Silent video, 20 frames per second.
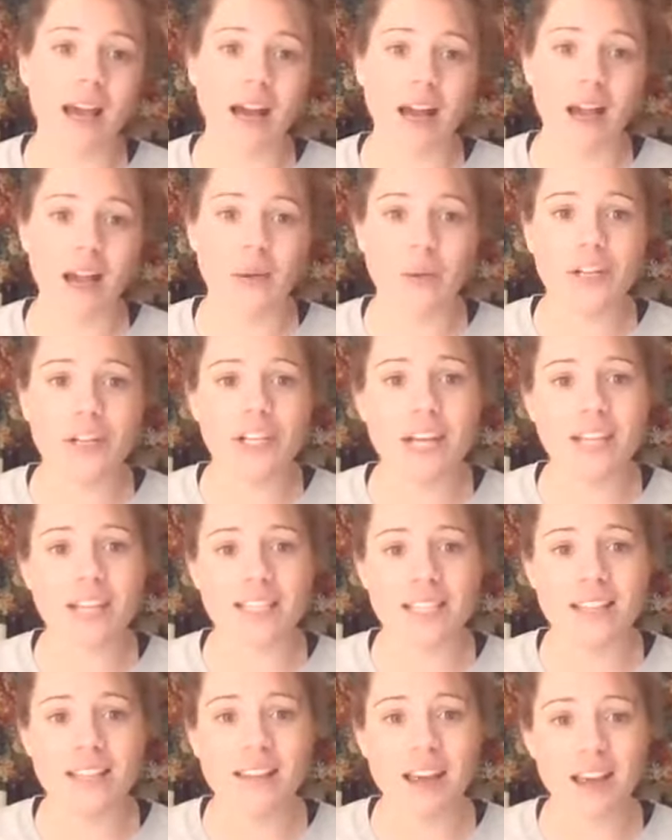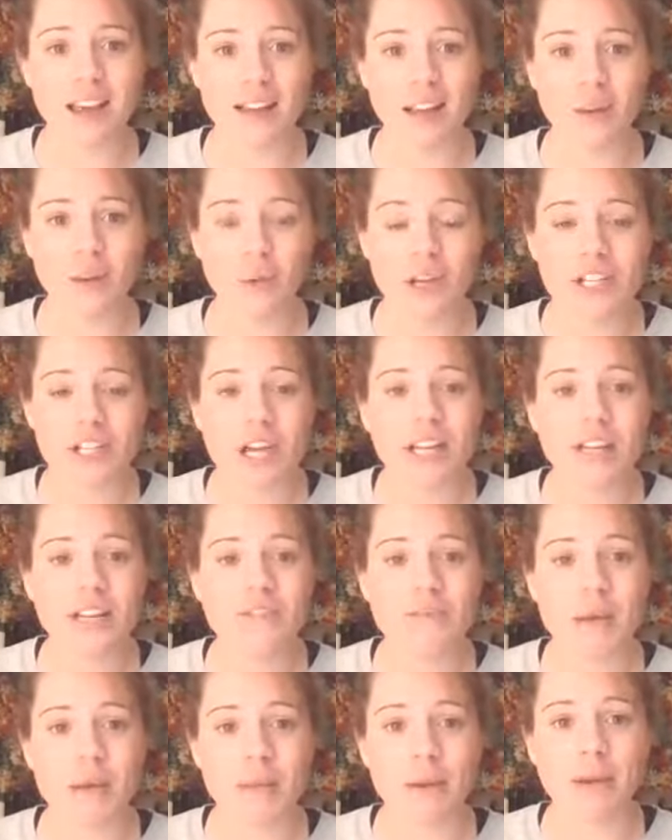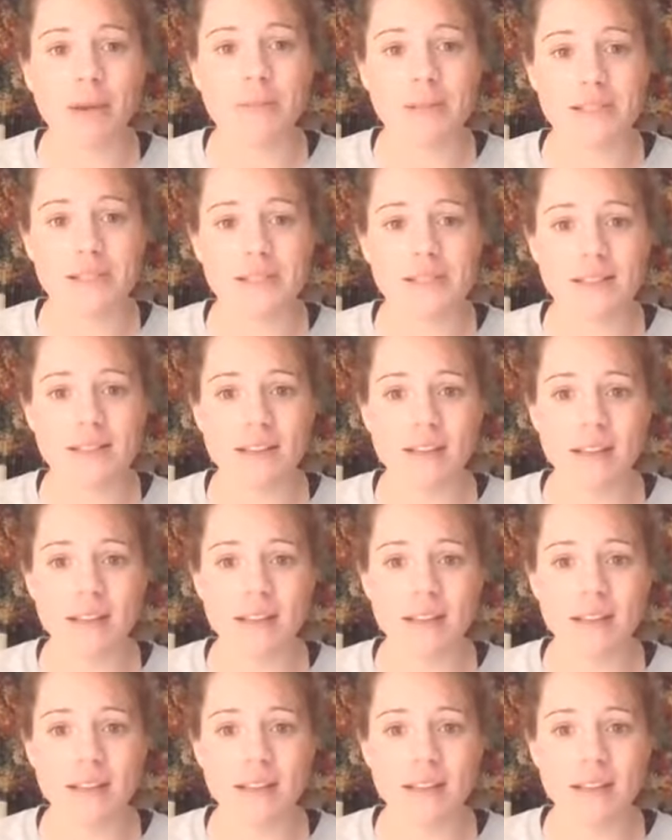I wish I did that. I wish I lived my purpose.